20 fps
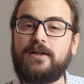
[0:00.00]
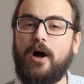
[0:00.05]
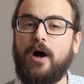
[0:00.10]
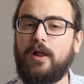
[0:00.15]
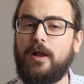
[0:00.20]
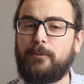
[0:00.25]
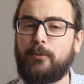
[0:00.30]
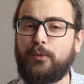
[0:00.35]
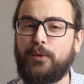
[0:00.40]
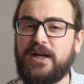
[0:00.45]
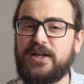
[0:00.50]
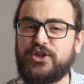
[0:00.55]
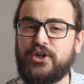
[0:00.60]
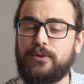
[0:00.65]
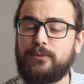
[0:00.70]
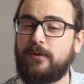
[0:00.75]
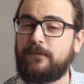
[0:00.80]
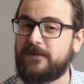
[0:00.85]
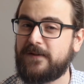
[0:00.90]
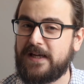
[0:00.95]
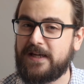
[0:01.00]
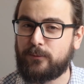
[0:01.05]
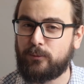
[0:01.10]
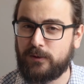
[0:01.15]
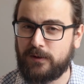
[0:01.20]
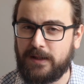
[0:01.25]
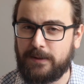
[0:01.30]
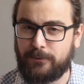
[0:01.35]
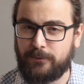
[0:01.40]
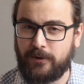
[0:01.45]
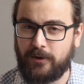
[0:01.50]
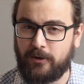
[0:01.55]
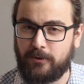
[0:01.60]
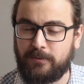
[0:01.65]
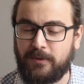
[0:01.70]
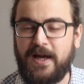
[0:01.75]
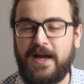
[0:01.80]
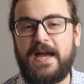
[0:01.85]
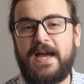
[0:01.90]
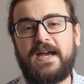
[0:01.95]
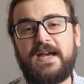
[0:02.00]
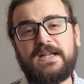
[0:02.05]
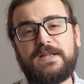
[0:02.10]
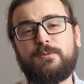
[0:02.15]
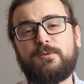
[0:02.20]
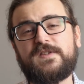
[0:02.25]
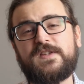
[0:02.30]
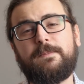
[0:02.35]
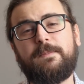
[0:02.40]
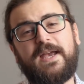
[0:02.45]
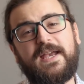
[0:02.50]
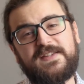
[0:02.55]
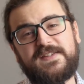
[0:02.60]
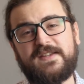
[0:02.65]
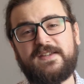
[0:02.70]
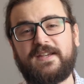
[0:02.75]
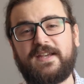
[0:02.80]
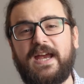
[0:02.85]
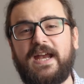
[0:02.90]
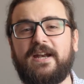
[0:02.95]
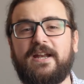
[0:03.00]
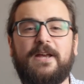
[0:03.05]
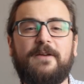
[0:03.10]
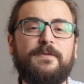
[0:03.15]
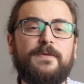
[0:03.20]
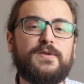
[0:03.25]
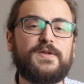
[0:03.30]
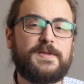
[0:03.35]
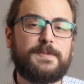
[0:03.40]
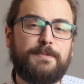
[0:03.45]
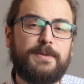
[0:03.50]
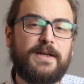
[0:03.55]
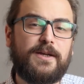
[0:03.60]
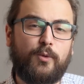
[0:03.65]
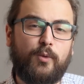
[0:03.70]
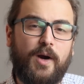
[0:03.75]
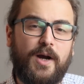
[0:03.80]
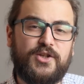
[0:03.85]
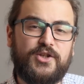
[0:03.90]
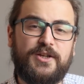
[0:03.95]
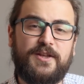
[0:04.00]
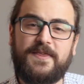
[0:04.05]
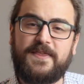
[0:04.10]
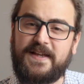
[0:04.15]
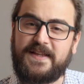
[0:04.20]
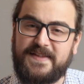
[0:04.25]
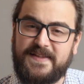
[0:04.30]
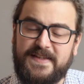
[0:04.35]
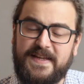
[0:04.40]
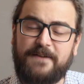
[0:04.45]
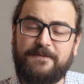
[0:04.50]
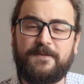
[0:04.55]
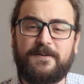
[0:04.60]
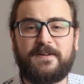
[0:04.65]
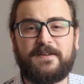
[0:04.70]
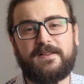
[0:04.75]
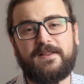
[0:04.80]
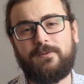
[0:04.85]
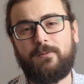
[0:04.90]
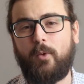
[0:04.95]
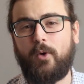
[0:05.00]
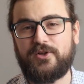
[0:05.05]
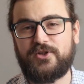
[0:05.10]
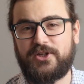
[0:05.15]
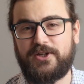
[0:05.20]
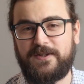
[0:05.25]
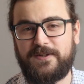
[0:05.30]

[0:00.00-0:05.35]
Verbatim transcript: collaboration with Equilibrium. It was amazing, and if you speak Russian, then definitely watch